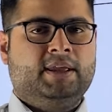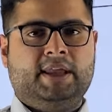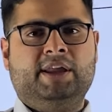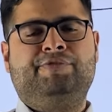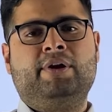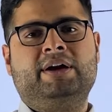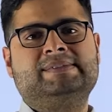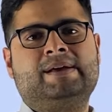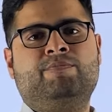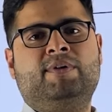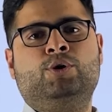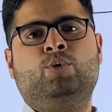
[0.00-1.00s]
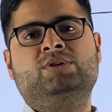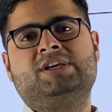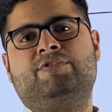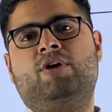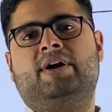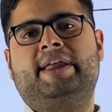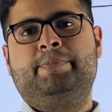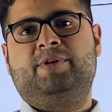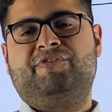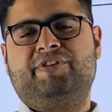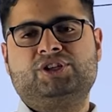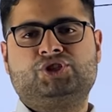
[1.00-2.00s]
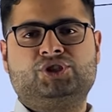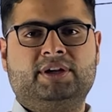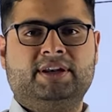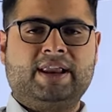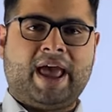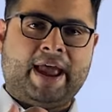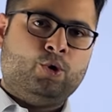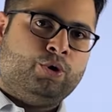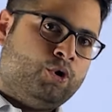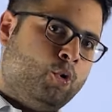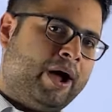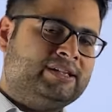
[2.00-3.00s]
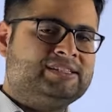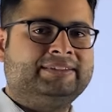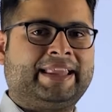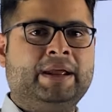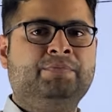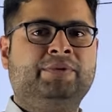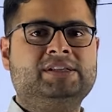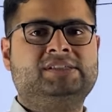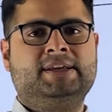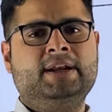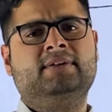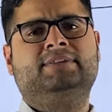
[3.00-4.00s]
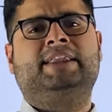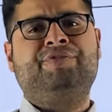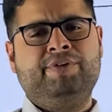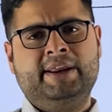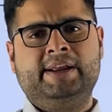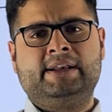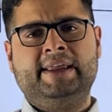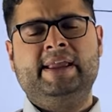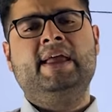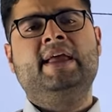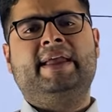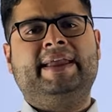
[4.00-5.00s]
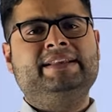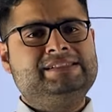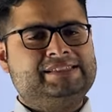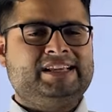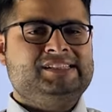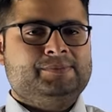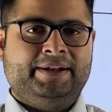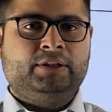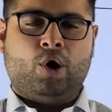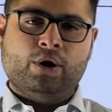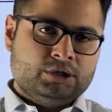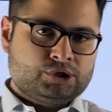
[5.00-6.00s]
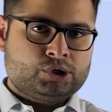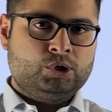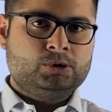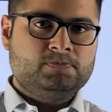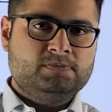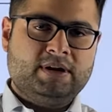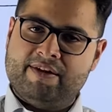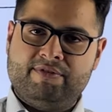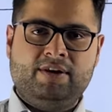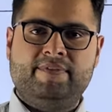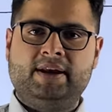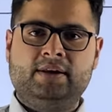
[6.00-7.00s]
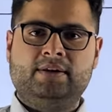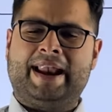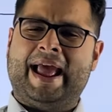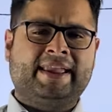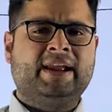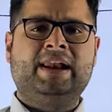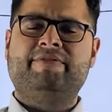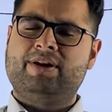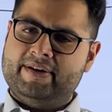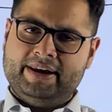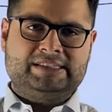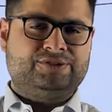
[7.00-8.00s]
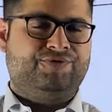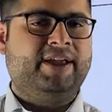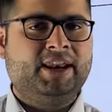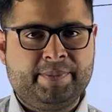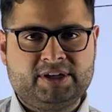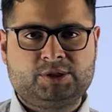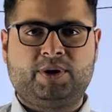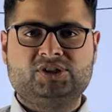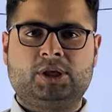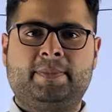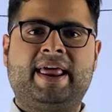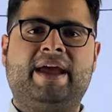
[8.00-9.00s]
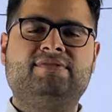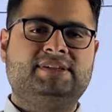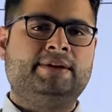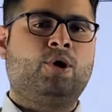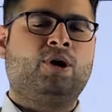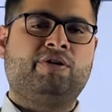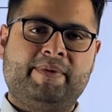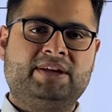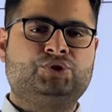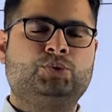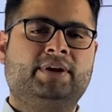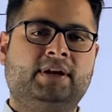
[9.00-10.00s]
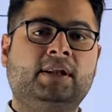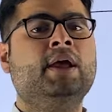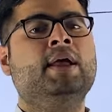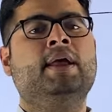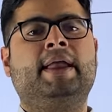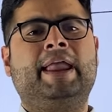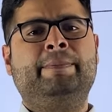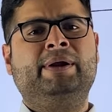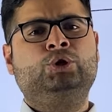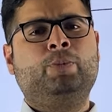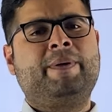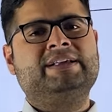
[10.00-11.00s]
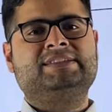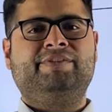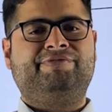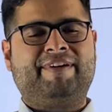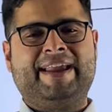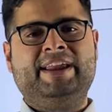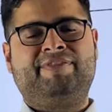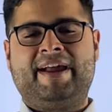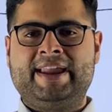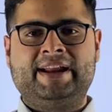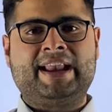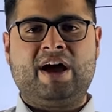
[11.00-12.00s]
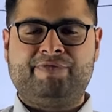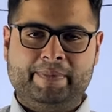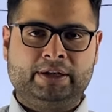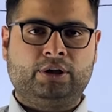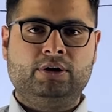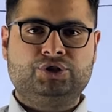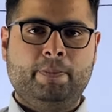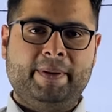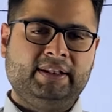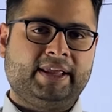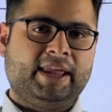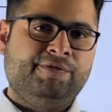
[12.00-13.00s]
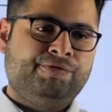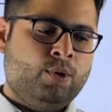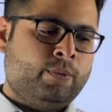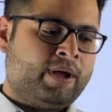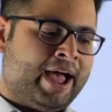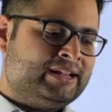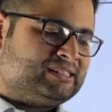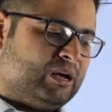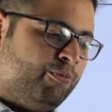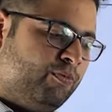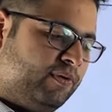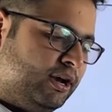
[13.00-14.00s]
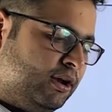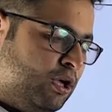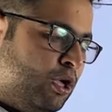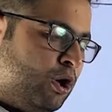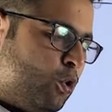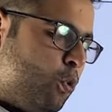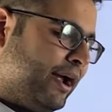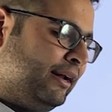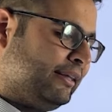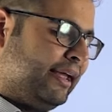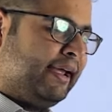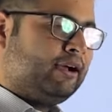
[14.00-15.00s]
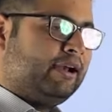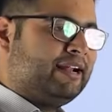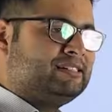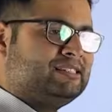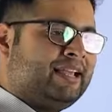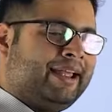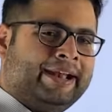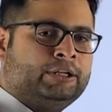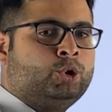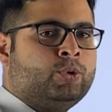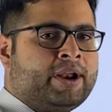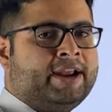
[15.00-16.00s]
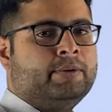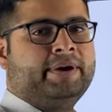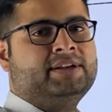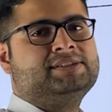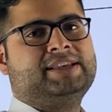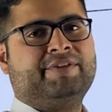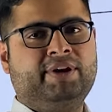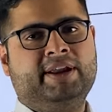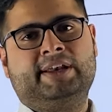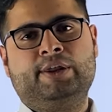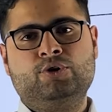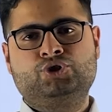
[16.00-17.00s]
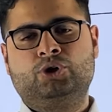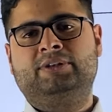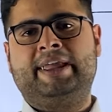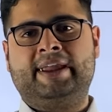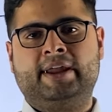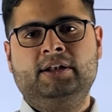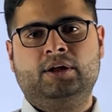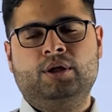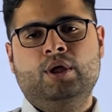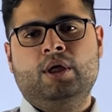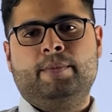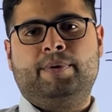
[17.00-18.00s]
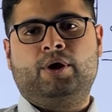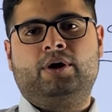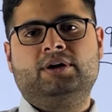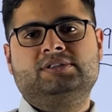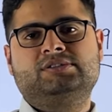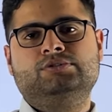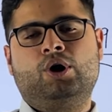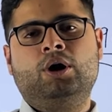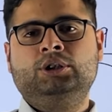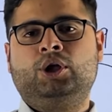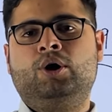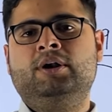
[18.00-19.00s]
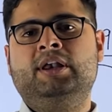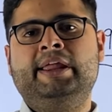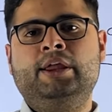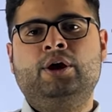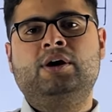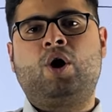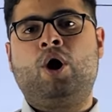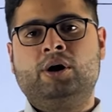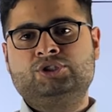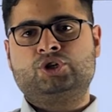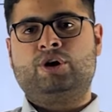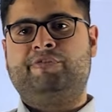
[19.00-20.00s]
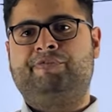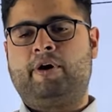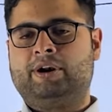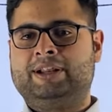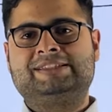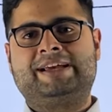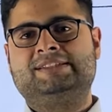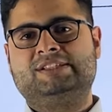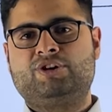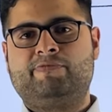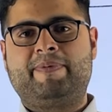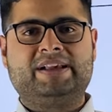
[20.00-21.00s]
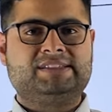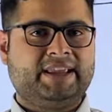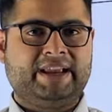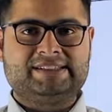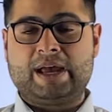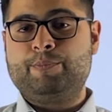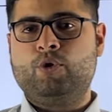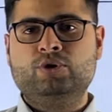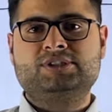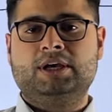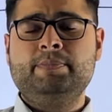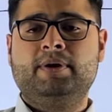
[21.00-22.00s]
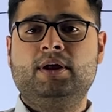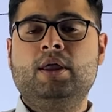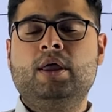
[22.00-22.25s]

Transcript: If you are someone who is a working professional and who has a time constraint, definitely in 6 months also level 1, cracking level 1 is very much possible. I have seen a lot of my students able to pass in five and a half months also. But if you are someone who can take, let's say, 8 to 9 months, definitely you should take it, because not only your odds of or the chances of passing exam goes up,